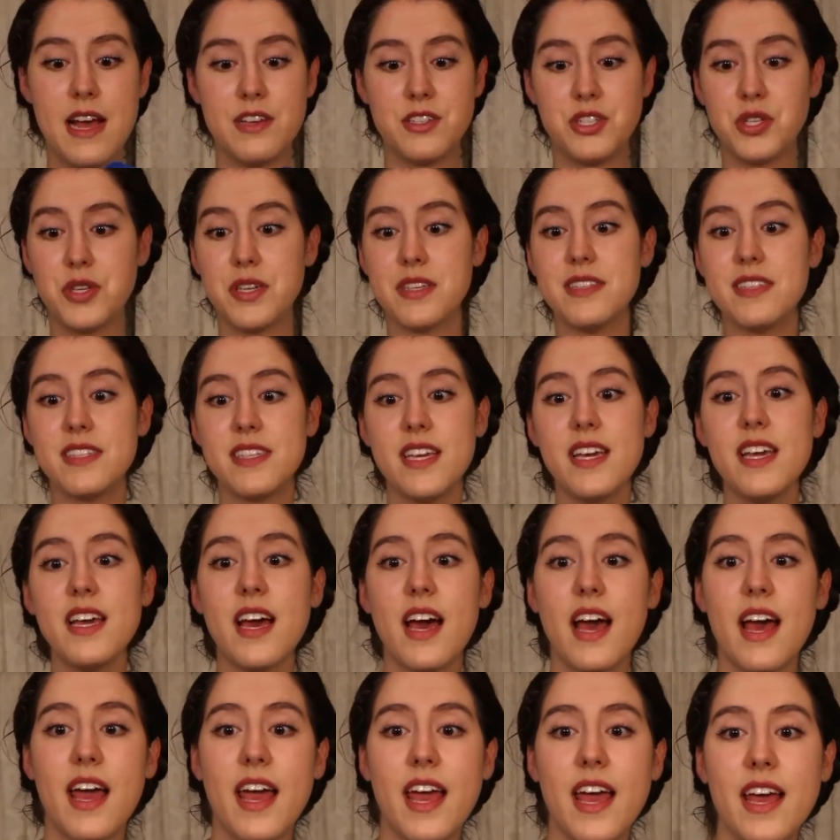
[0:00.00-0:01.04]
as you can see,
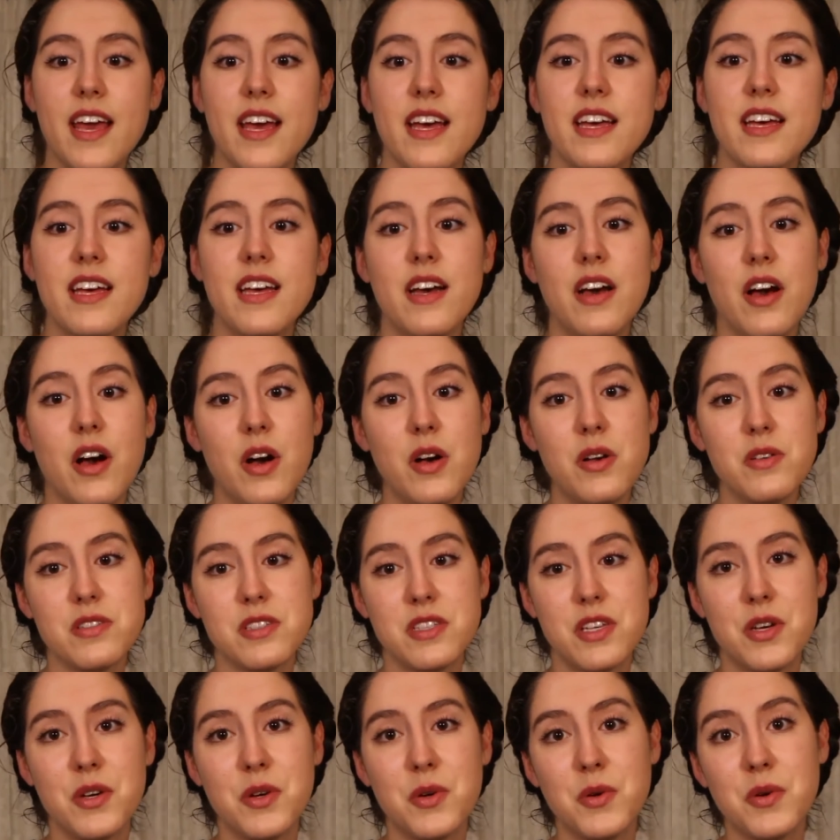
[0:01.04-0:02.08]
I
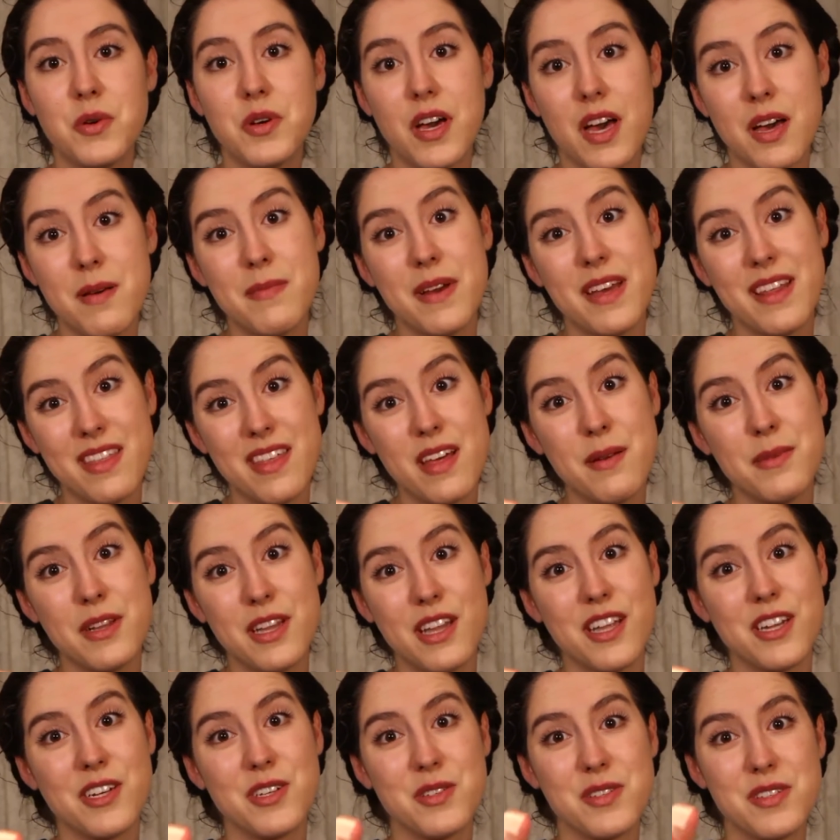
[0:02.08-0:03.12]
also cut my thumb a little,